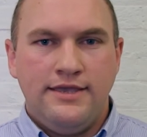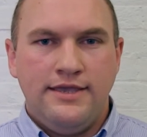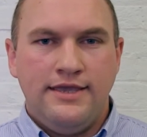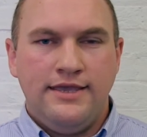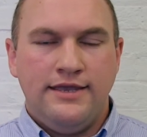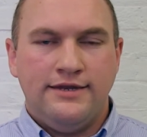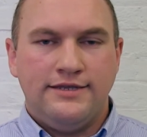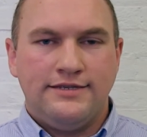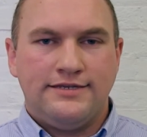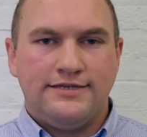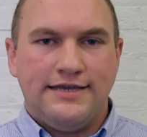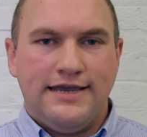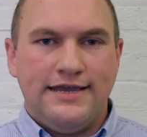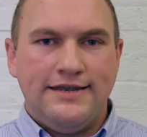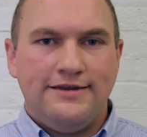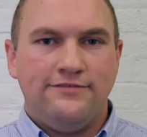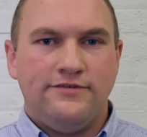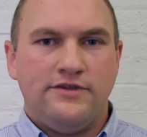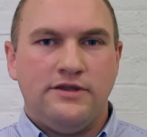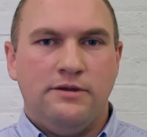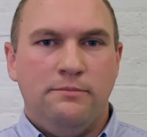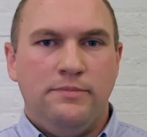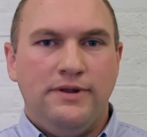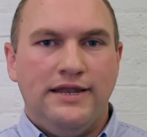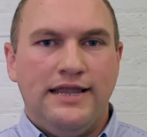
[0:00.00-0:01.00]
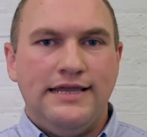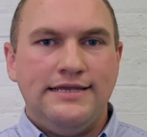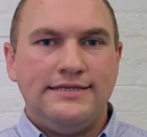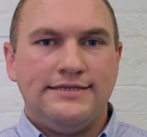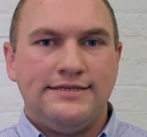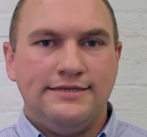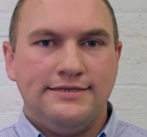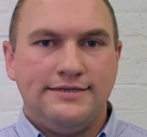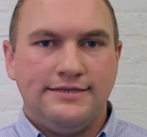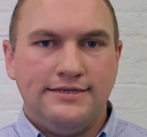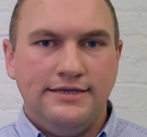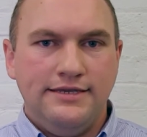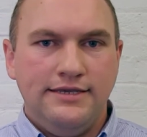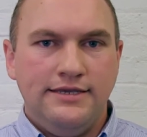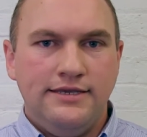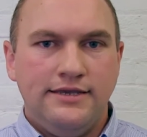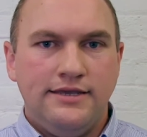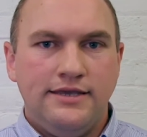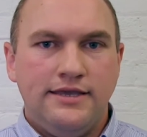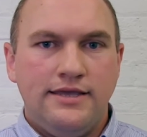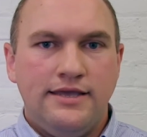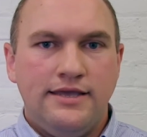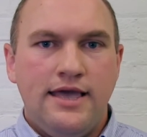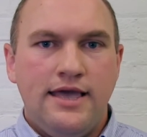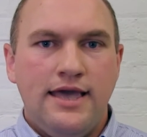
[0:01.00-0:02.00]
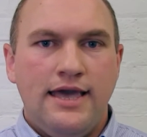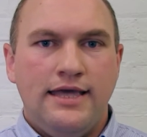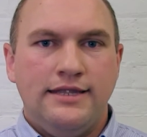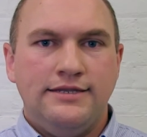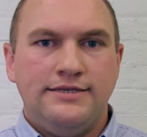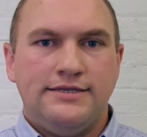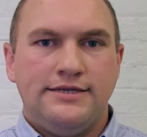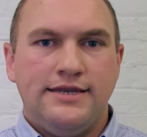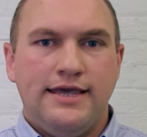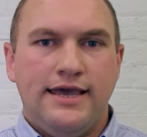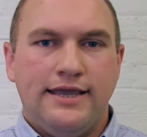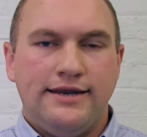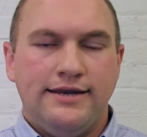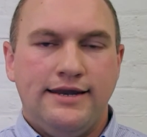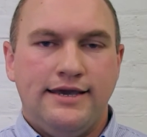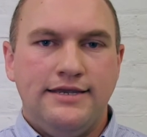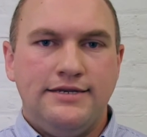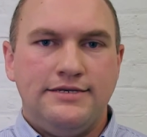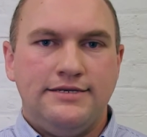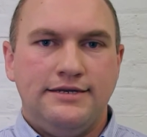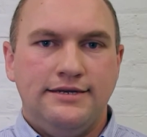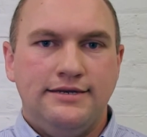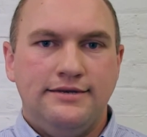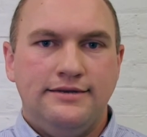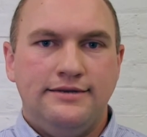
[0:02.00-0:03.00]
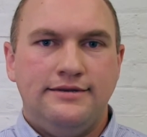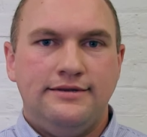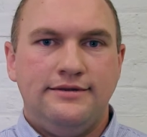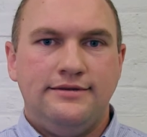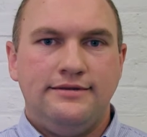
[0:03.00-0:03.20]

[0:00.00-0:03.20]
in a state of complacency and stagnation.